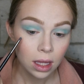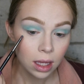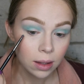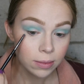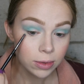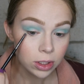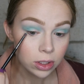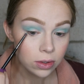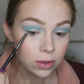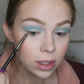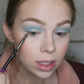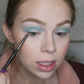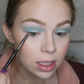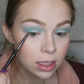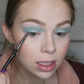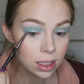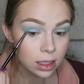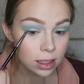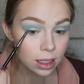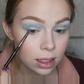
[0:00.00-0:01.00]
I'm going to go ahead
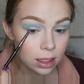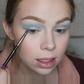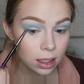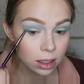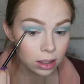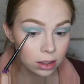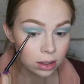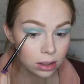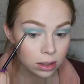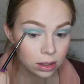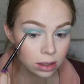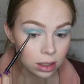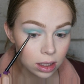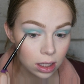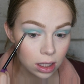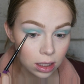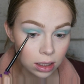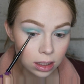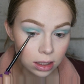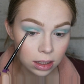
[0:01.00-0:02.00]
and take that color
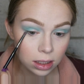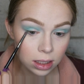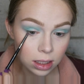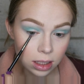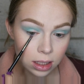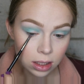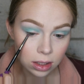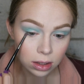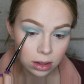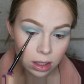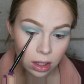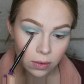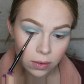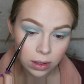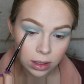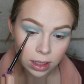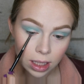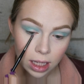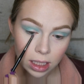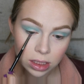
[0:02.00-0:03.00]
along the
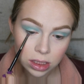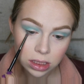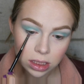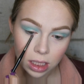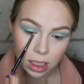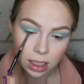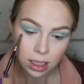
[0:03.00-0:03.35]
lower lash